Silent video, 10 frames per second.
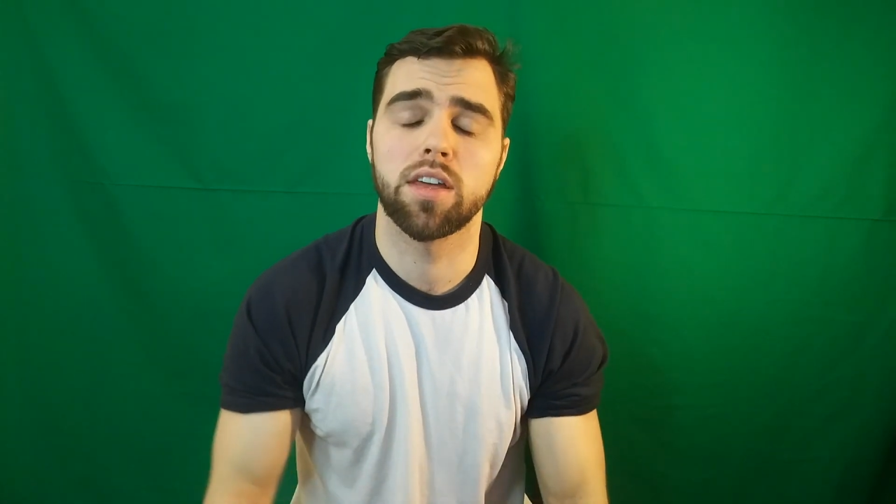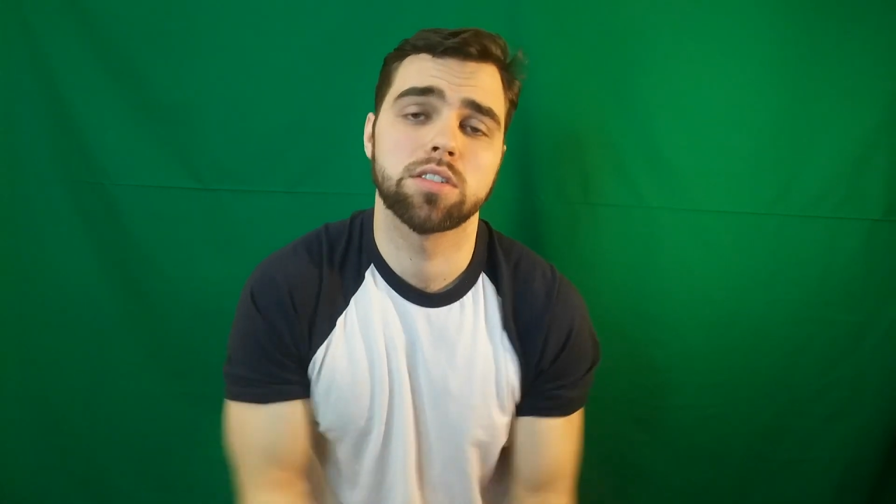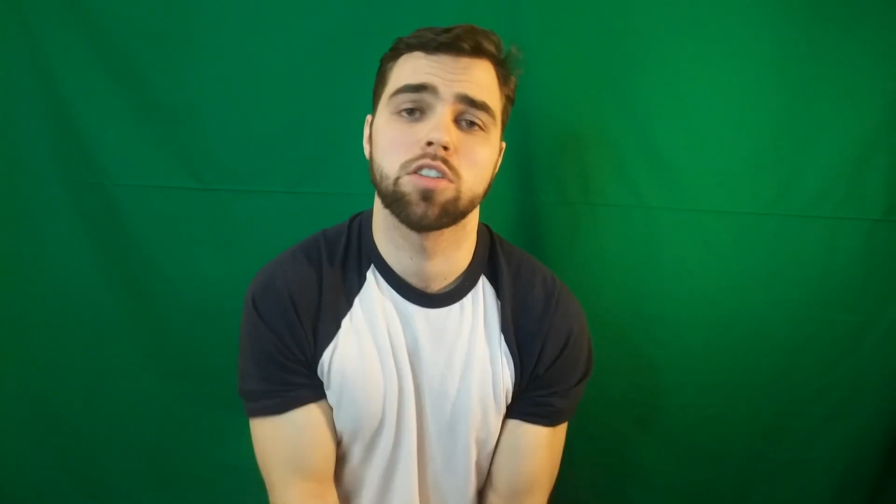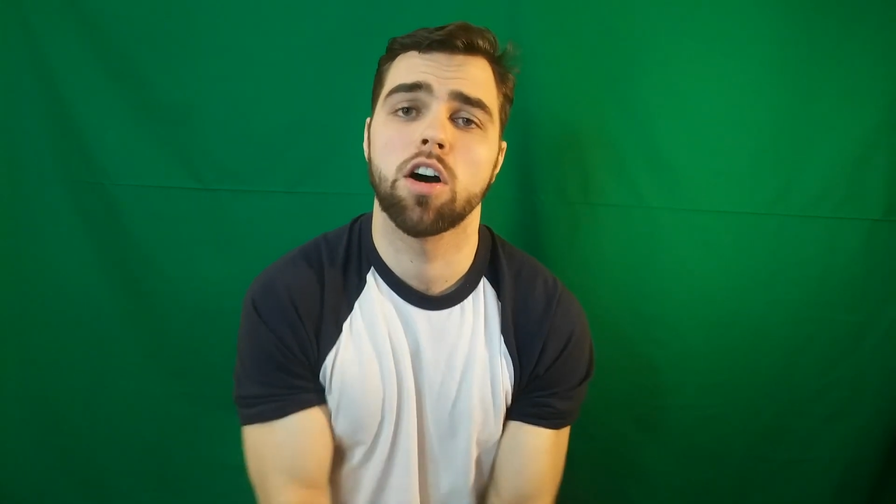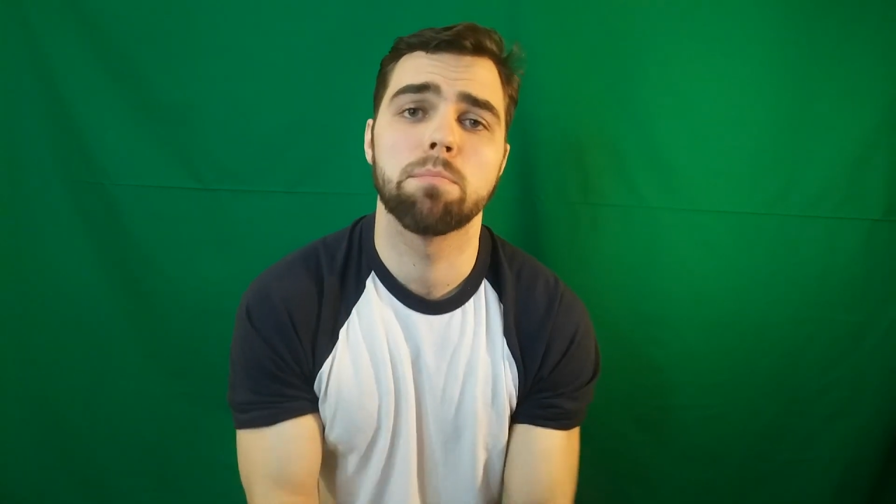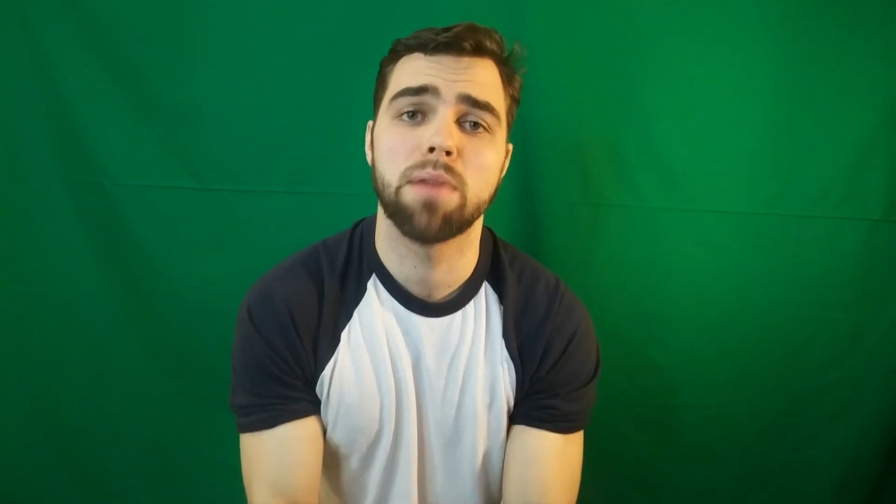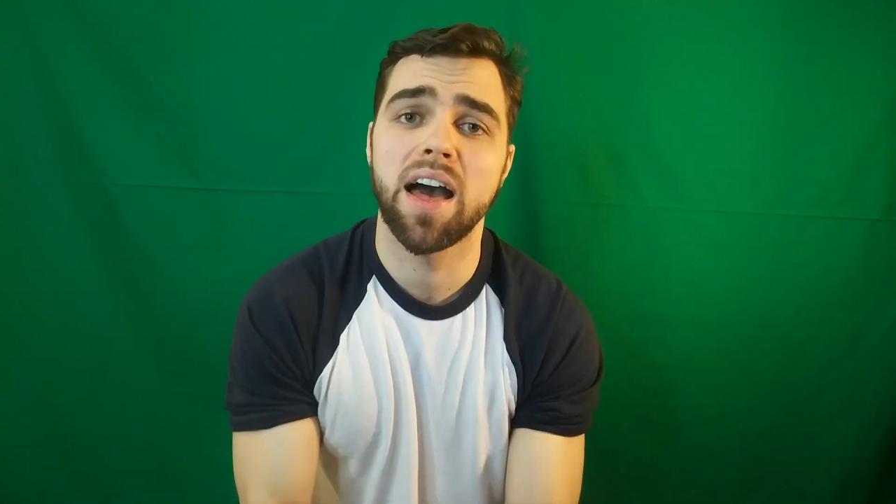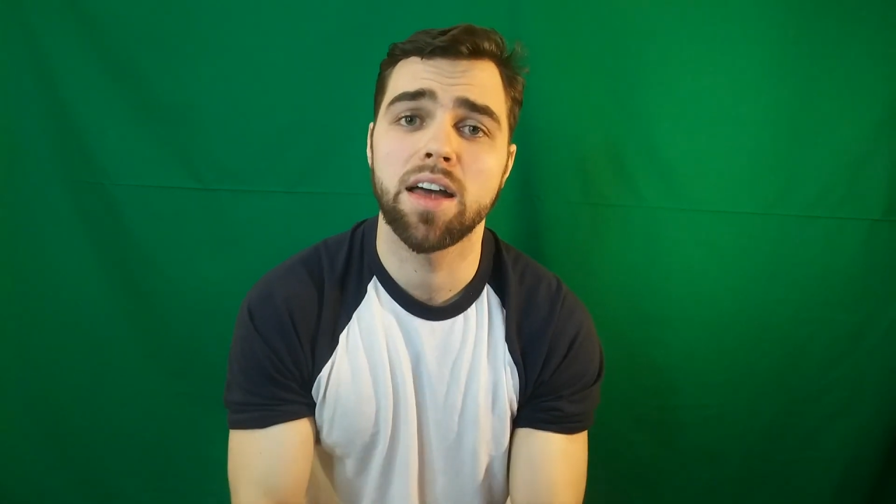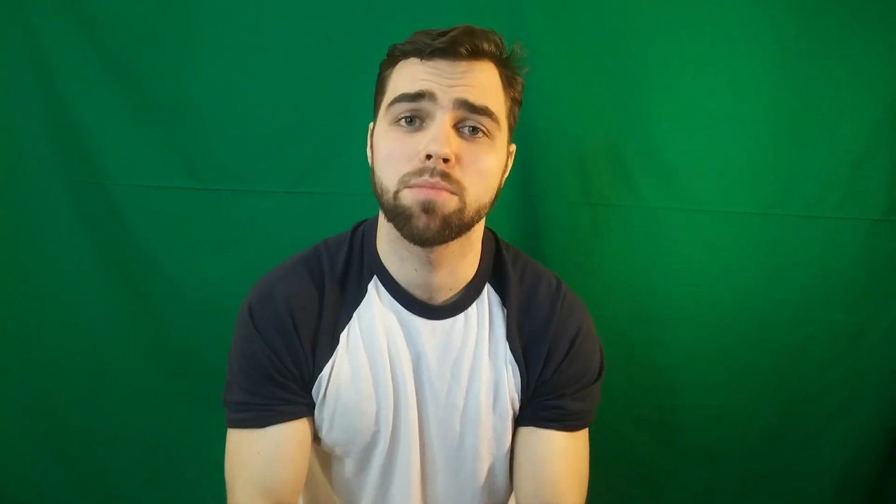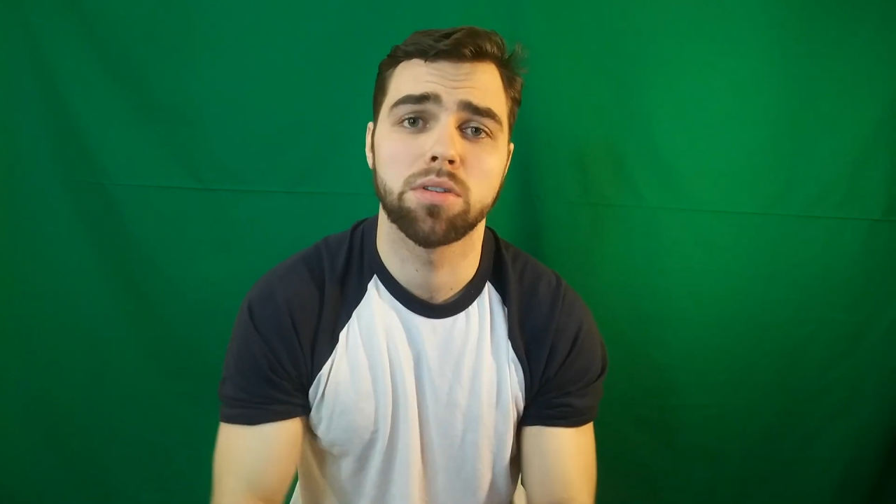it's not bad,